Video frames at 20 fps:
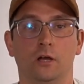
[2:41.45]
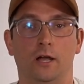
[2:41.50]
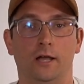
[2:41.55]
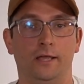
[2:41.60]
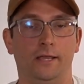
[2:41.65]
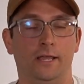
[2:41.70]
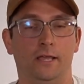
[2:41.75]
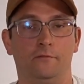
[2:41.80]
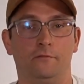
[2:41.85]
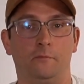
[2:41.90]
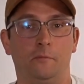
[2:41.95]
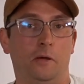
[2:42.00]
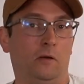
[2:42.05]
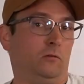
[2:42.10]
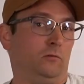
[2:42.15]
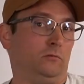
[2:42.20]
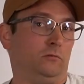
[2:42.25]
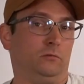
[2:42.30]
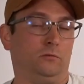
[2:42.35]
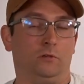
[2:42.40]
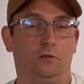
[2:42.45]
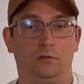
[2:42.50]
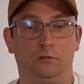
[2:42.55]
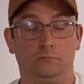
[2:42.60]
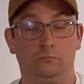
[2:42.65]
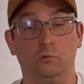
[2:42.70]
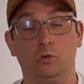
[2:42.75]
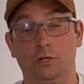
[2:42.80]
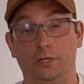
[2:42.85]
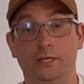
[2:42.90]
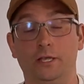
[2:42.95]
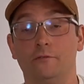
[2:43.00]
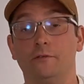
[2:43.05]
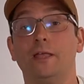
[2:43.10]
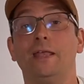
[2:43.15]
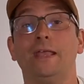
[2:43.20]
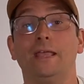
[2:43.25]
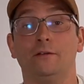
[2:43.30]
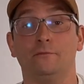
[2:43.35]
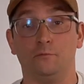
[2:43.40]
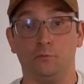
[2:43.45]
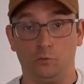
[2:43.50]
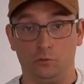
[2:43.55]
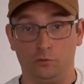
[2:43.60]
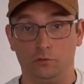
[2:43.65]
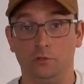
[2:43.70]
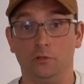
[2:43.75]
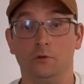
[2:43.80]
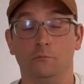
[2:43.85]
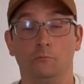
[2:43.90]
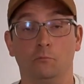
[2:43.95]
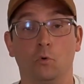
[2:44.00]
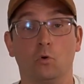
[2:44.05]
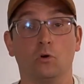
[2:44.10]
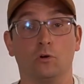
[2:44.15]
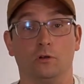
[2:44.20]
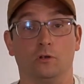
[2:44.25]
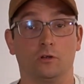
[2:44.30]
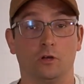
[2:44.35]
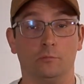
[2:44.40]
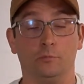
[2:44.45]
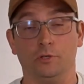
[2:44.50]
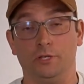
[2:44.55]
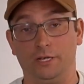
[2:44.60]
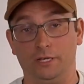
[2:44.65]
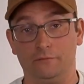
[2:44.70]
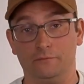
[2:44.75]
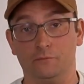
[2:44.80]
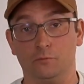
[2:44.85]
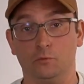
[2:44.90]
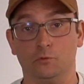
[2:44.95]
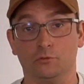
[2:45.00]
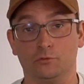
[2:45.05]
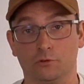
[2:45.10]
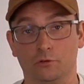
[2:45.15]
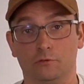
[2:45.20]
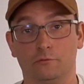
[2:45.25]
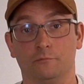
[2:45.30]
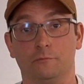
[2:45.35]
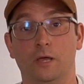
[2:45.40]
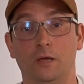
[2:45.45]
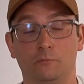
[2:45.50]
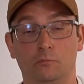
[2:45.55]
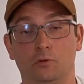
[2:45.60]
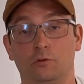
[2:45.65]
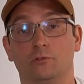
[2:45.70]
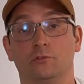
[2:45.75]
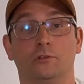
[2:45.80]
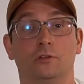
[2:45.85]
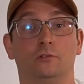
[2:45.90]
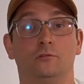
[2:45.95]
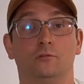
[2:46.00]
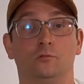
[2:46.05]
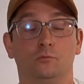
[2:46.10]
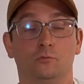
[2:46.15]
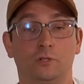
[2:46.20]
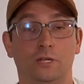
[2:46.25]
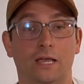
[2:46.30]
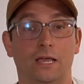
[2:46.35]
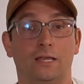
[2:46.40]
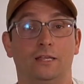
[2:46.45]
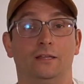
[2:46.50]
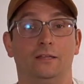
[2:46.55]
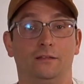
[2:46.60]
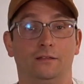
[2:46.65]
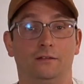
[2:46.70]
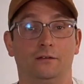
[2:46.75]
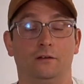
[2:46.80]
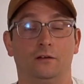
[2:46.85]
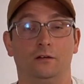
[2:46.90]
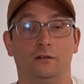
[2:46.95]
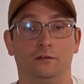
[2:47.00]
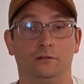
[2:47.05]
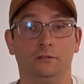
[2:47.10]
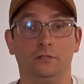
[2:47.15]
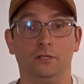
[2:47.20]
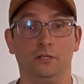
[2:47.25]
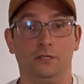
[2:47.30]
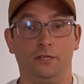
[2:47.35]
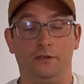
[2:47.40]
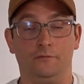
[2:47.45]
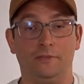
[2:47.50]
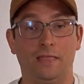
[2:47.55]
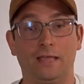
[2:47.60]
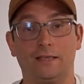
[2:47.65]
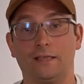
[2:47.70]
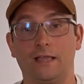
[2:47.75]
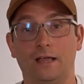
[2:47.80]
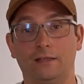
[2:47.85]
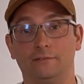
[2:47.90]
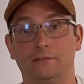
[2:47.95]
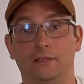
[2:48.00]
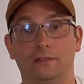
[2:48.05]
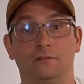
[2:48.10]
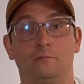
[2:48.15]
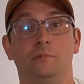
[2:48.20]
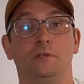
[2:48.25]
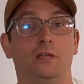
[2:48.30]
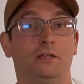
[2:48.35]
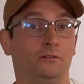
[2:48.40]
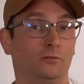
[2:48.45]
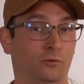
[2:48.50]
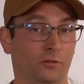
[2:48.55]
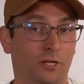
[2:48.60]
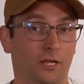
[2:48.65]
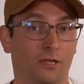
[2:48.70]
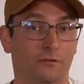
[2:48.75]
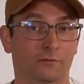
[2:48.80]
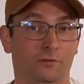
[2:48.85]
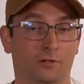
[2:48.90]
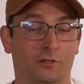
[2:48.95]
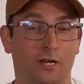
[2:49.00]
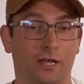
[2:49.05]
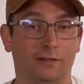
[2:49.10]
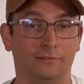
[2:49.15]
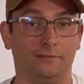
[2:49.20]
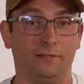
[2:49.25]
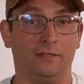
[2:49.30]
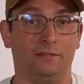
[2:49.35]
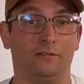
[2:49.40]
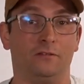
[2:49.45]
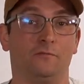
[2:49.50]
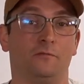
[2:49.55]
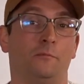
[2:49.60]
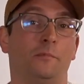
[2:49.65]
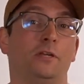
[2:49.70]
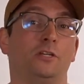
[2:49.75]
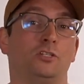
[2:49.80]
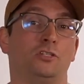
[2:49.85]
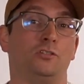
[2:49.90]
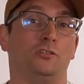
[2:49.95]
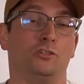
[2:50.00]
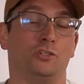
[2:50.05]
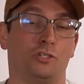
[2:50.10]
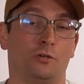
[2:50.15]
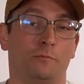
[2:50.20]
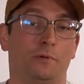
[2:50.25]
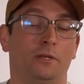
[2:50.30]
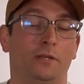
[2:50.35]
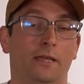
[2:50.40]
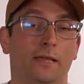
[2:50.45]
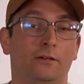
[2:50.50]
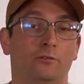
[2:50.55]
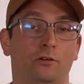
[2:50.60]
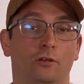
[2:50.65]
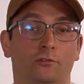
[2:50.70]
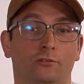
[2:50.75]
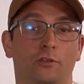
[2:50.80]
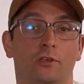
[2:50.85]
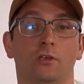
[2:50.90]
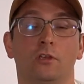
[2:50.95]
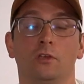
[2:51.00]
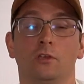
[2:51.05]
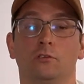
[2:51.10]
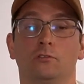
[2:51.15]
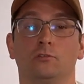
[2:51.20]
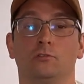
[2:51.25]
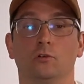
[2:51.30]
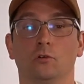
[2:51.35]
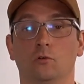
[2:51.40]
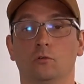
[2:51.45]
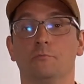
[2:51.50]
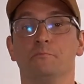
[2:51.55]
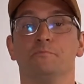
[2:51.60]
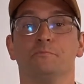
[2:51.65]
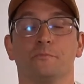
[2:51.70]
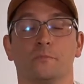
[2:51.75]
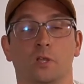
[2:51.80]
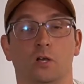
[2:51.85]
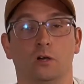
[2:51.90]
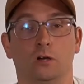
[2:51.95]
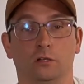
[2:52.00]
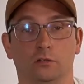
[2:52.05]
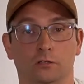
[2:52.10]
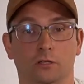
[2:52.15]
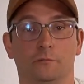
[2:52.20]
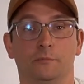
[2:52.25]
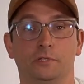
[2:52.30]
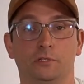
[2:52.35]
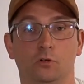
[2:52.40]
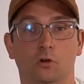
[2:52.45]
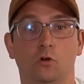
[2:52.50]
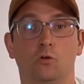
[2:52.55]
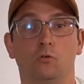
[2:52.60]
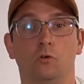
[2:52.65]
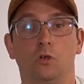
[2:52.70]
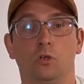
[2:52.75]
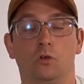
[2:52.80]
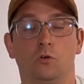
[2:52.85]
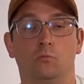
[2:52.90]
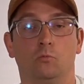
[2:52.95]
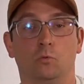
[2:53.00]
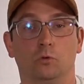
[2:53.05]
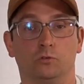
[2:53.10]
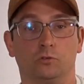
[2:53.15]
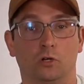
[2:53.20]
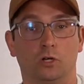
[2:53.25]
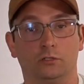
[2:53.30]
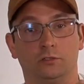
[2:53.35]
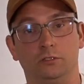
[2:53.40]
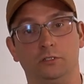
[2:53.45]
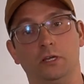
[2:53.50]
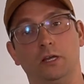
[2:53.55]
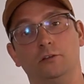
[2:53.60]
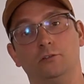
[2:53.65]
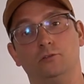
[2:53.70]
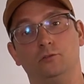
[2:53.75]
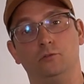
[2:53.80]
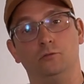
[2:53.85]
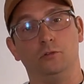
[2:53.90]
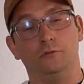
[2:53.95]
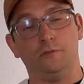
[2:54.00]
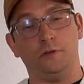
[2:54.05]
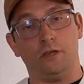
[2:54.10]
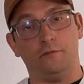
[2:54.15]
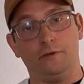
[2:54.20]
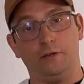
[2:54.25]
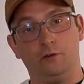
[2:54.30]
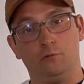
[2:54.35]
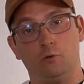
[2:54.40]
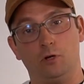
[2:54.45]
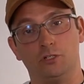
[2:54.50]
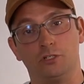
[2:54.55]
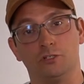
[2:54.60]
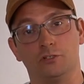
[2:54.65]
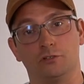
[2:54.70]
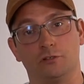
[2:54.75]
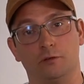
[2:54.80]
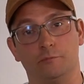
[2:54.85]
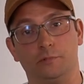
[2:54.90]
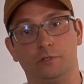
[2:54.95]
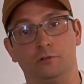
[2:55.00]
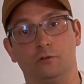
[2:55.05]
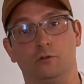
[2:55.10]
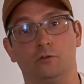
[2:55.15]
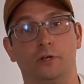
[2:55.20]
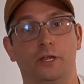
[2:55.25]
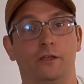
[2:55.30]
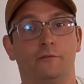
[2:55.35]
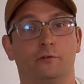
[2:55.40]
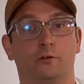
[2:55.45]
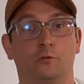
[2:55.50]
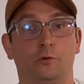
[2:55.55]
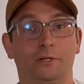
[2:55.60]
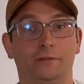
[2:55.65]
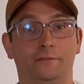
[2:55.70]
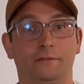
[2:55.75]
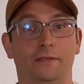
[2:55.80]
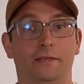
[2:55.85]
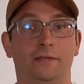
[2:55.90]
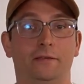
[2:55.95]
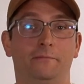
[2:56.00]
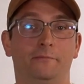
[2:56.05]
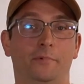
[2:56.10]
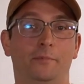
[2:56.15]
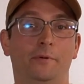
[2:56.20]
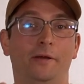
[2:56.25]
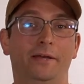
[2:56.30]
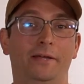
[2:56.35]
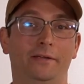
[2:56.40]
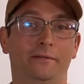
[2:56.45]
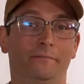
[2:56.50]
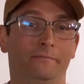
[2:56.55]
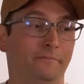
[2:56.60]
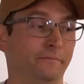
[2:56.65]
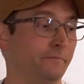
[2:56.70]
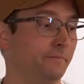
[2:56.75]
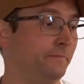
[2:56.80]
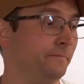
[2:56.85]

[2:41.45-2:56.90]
I have about, I have a handful, more than a couple handfuls of members that do not, have not contacted me. I don't have your contact information, your shipping address. So let me know. We'll talk to you guys soon. If you have any questions, let me know. Have a great day. Bye-bye.